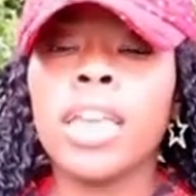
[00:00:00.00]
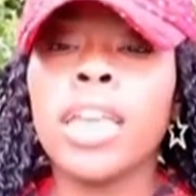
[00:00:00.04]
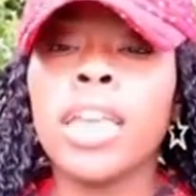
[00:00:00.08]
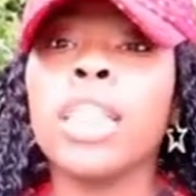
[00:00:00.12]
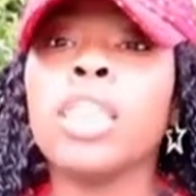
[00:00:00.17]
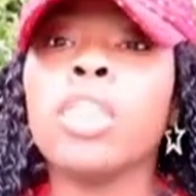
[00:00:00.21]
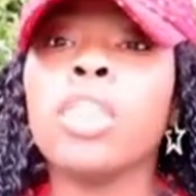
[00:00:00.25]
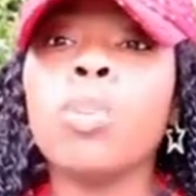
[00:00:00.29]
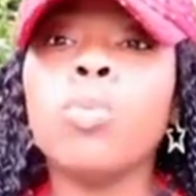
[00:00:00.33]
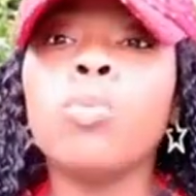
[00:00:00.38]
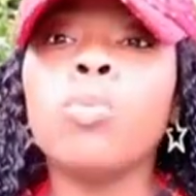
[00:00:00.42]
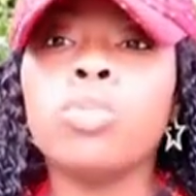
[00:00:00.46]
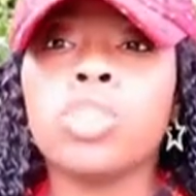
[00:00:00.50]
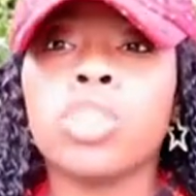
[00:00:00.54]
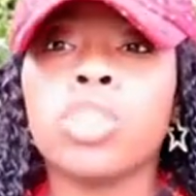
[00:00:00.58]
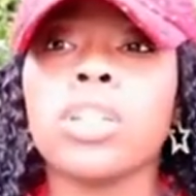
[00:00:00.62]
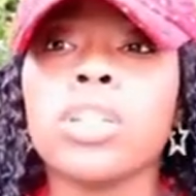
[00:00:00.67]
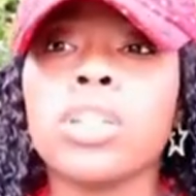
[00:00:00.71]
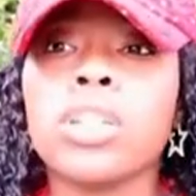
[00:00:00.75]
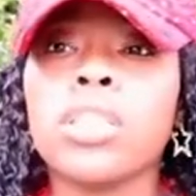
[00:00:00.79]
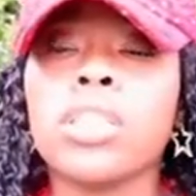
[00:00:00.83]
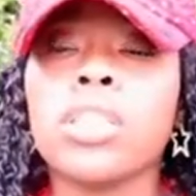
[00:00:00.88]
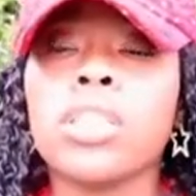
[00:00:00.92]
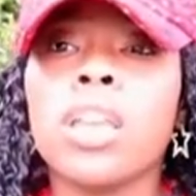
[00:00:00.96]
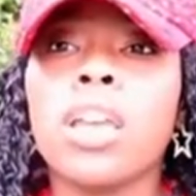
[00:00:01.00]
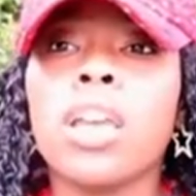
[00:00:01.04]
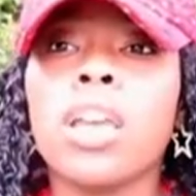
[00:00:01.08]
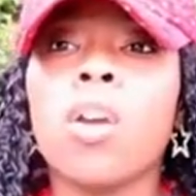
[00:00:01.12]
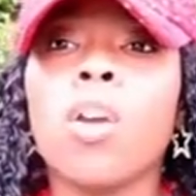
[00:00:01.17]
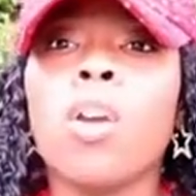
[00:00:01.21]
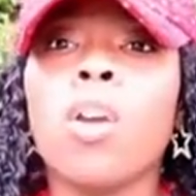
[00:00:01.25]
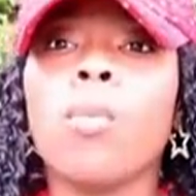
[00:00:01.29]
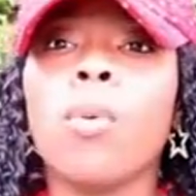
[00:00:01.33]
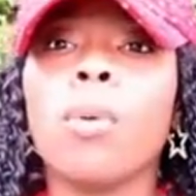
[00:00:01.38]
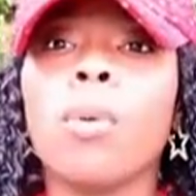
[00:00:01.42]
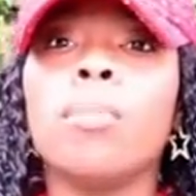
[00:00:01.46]
illusions
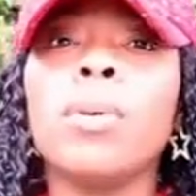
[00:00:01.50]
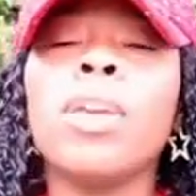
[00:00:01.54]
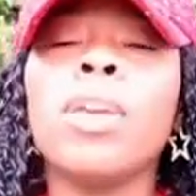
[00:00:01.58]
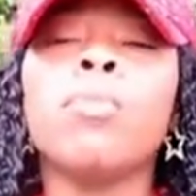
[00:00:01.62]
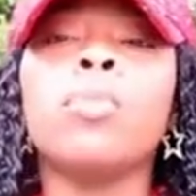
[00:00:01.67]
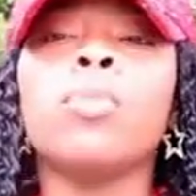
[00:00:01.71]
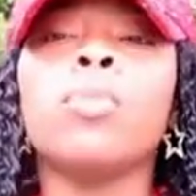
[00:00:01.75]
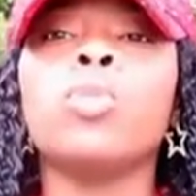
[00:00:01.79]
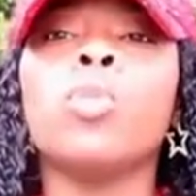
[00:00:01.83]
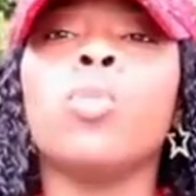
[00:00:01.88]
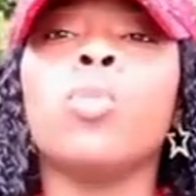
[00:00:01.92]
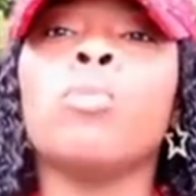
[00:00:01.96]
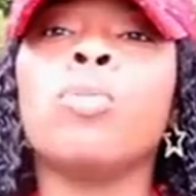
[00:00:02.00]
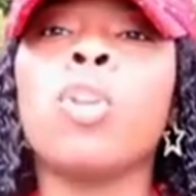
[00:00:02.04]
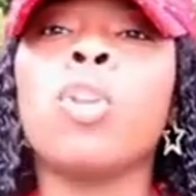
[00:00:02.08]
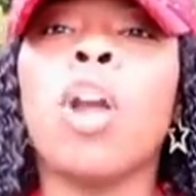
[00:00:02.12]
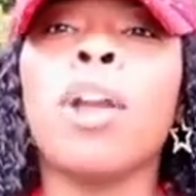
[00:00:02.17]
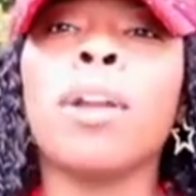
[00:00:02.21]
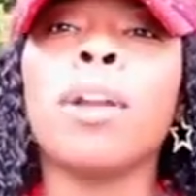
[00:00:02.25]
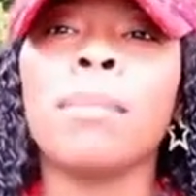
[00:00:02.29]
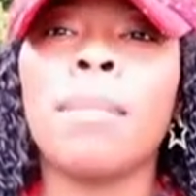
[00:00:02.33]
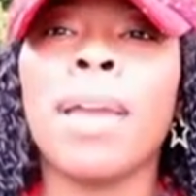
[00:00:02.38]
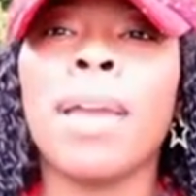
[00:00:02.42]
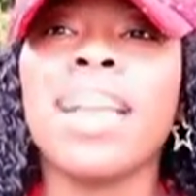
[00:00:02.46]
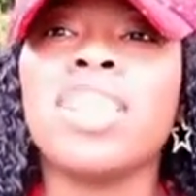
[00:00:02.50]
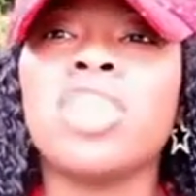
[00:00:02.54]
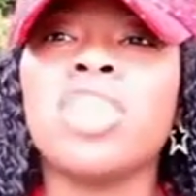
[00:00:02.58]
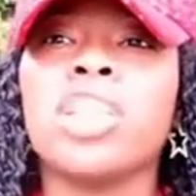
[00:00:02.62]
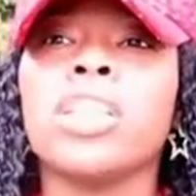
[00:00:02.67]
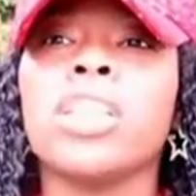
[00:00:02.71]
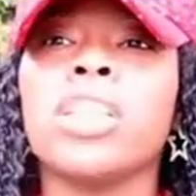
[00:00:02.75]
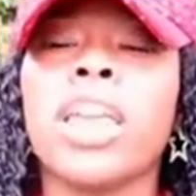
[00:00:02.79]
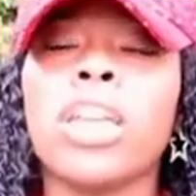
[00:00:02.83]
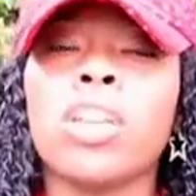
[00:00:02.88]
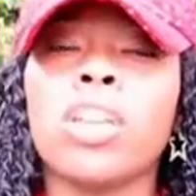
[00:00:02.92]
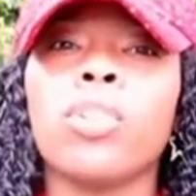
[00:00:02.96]
when people do dark
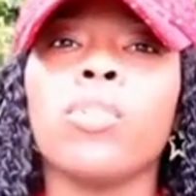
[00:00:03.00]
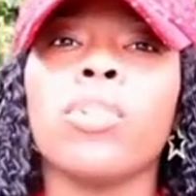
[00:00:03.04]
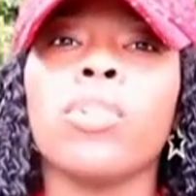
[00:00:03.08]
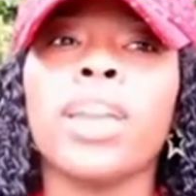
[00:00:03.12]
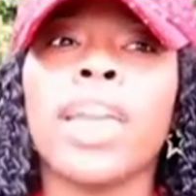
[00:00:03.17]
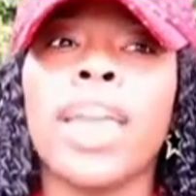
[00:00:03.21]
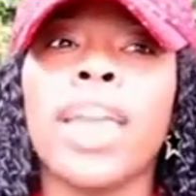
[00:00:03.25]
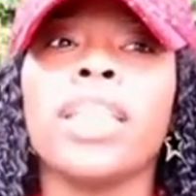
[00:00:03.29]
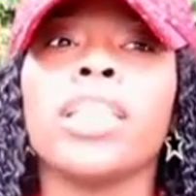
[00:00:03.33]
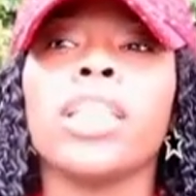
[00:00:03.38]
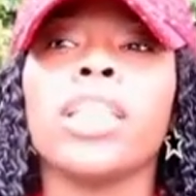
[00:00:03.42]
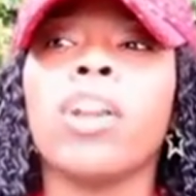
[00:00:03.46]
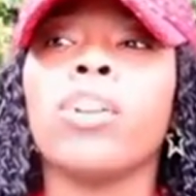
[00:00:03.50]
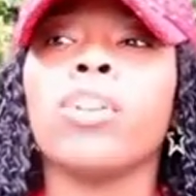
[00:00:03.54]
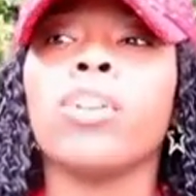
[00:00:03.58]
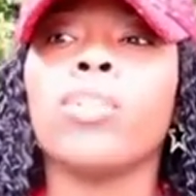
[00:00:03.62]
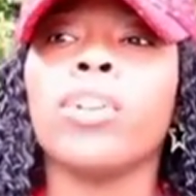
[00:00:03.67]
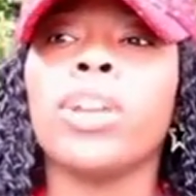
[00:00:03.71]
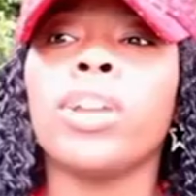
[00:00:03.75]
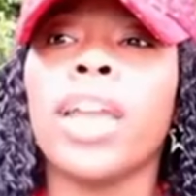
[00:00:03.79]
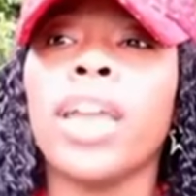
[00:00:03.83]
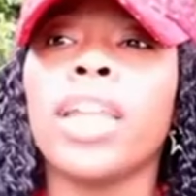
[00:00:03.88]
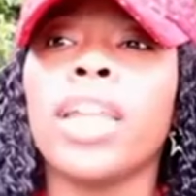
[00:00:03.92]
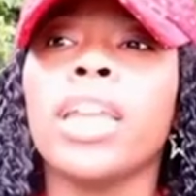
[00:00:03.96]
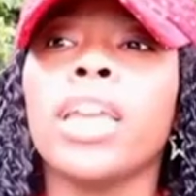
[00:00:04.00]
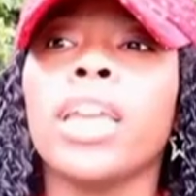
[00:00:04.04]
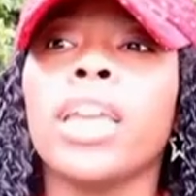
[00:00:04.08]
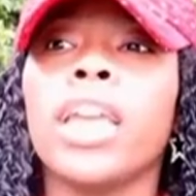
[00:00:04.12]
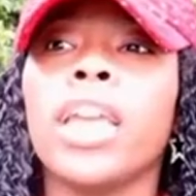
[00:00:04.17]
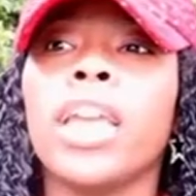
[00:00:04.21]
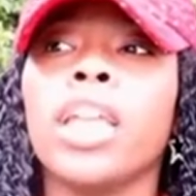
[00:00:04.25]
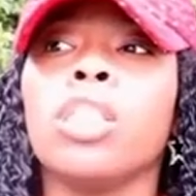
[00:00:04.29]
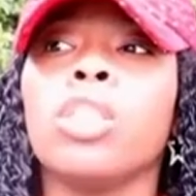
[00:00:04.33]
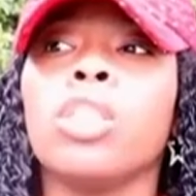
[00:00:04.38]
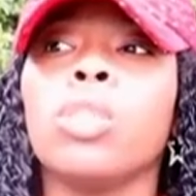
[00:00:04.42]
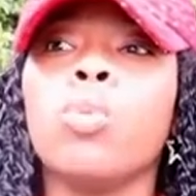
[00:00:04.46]
magic, they create they're creating
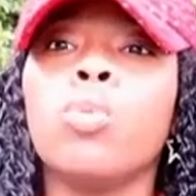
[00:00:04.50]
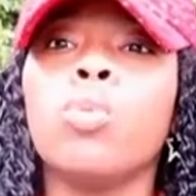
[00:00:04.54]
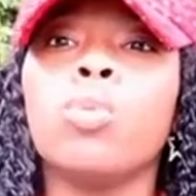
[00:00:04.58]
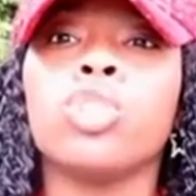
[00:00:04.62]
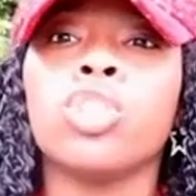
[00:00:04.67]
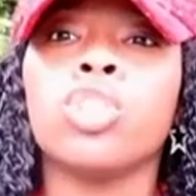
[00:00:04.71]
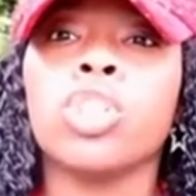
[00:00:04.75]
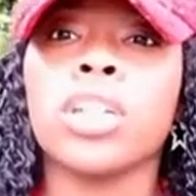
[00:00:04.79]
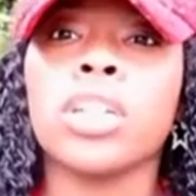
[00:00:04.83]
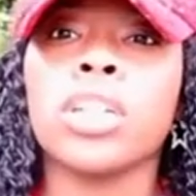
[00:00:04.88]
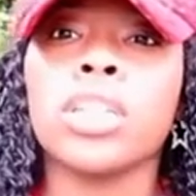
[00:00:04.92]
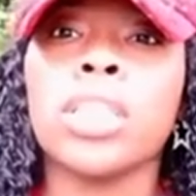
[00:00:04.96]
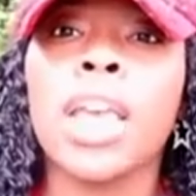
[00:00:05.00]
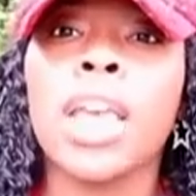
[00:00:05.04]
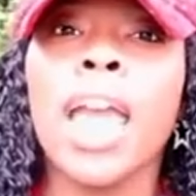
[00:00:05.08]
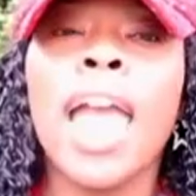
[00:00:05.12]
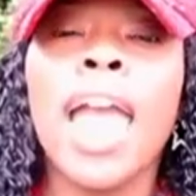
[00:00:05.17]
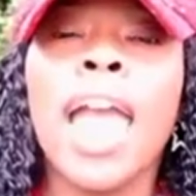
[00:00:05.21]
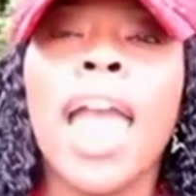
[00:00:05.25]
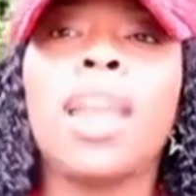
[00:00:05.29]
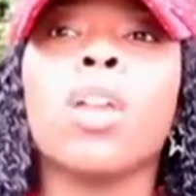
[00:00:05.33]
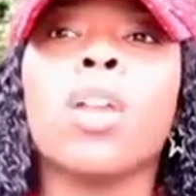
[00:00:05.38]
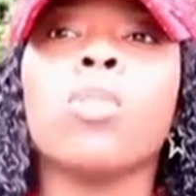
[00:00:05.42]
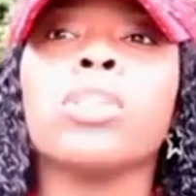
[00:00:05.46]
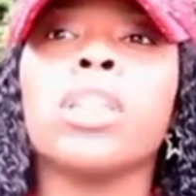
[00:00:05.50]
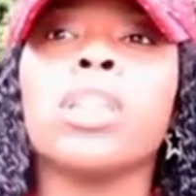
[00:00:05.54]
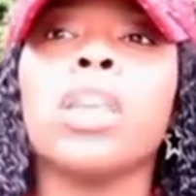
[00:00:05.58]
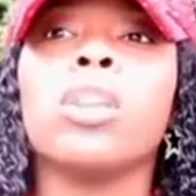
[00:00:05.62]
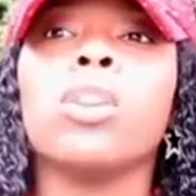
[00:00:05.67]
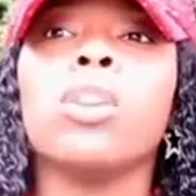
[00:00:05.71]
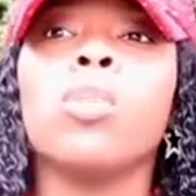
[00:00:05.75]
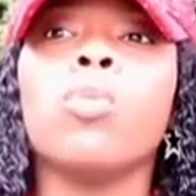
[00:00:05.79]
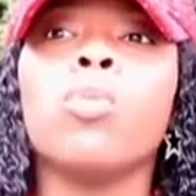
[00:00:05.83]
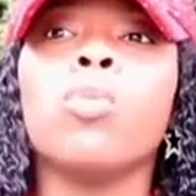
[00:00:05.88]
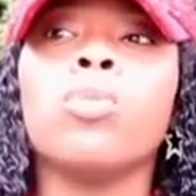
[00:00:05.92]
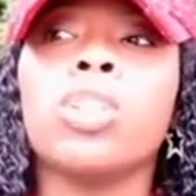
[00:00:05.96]
illusions, and those
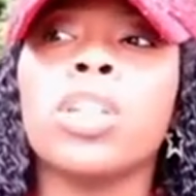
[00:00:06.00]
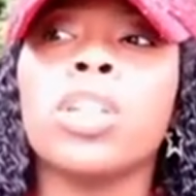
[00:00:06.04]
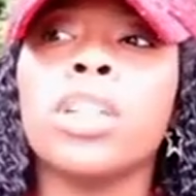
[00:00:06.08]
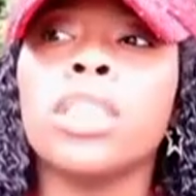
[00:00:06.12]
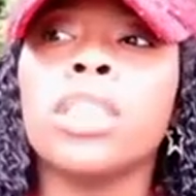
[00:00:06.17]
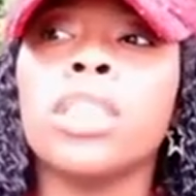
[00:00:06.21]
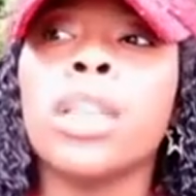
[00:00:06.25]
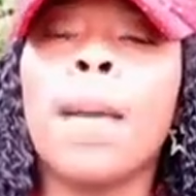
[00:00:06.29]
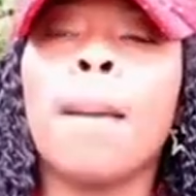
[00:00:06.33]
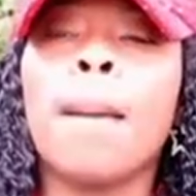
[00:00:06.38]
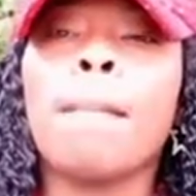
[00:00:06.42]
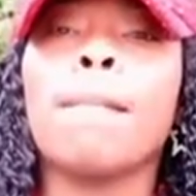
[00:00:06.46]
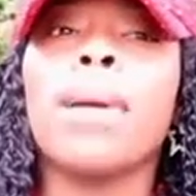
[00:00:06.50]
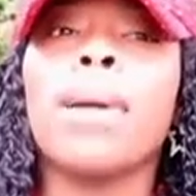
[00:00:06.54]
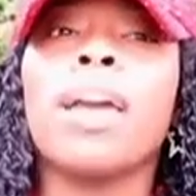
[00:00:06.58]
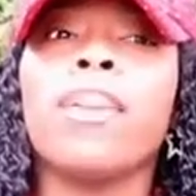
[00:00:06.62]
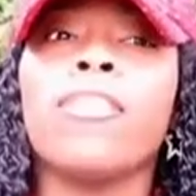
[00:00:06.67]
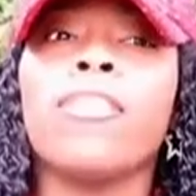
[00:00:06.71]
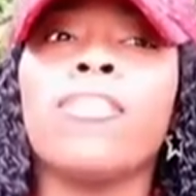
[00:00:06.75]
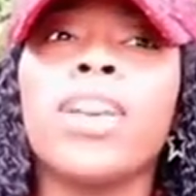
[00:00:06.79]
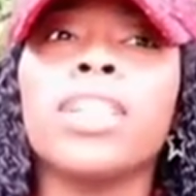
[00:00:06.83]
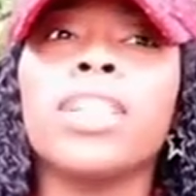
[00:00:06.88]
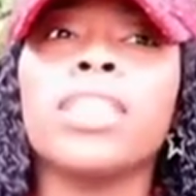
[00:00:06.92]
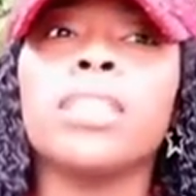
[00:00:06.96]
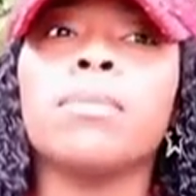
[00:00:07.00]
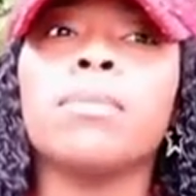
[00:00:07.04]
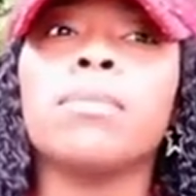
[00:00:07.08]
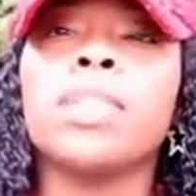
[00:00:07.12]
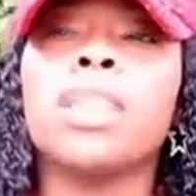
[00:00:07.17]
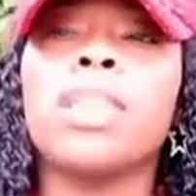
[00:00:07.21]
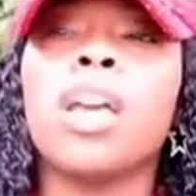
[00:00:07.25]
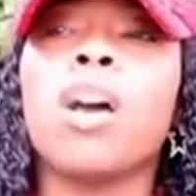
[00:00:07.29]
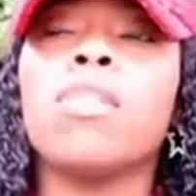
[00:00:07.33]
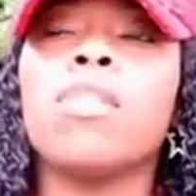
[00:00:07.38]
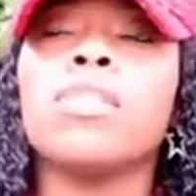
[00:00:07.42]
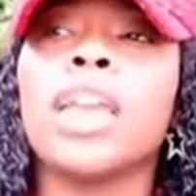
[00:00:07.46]
illusions manifest
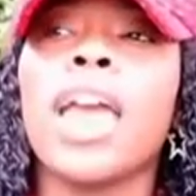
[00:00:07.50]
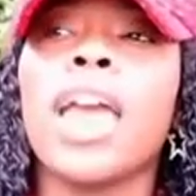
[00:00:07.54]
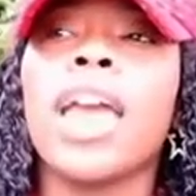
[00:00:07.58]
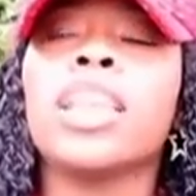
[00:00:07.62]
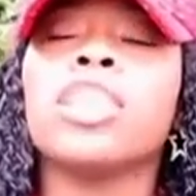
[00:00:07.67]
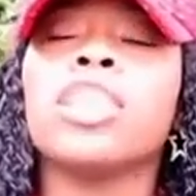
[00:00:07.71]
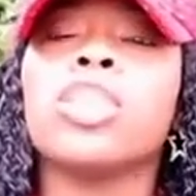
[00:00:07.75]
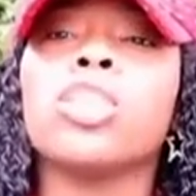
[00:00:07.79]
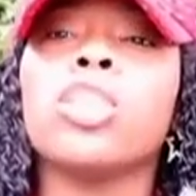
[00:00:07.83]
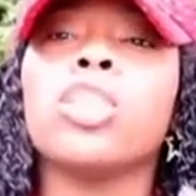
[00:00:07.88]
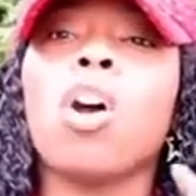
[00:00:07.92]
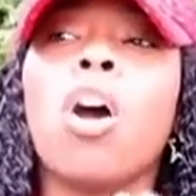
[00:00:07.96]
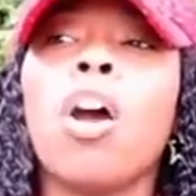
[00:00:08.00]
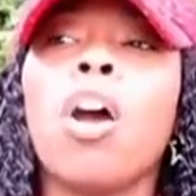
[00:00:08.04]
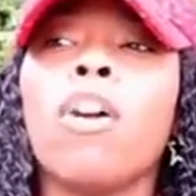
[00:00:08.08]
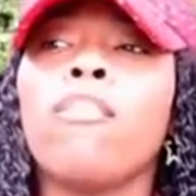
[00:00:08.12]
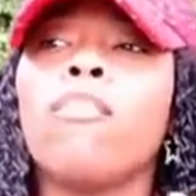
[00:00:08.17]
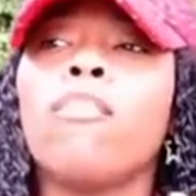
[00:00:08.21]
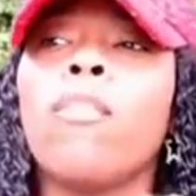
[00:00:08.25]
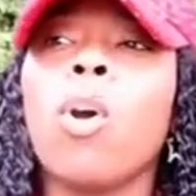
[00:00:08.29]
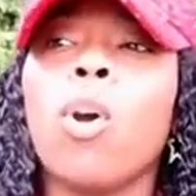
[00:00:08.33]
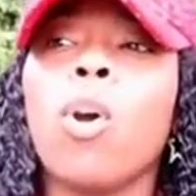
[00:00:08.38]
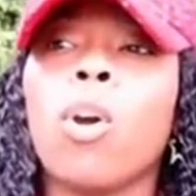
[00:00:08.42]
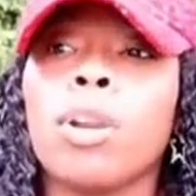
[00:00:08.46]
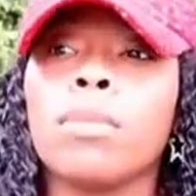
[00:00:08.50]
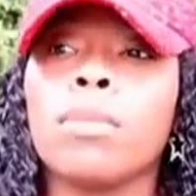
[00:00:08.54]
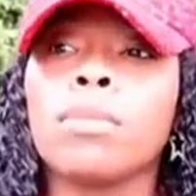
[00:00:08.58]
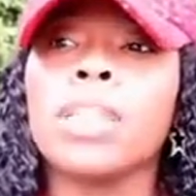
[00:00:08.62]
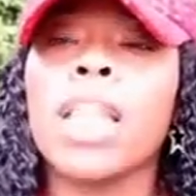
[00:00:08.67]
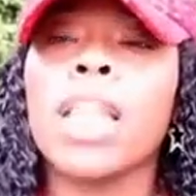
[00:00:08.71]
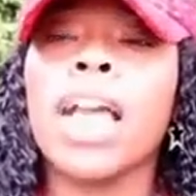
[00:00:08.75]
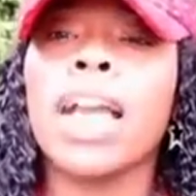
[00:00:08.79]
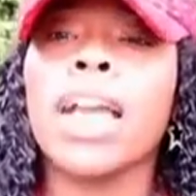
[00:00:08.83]
themselves as thought forms.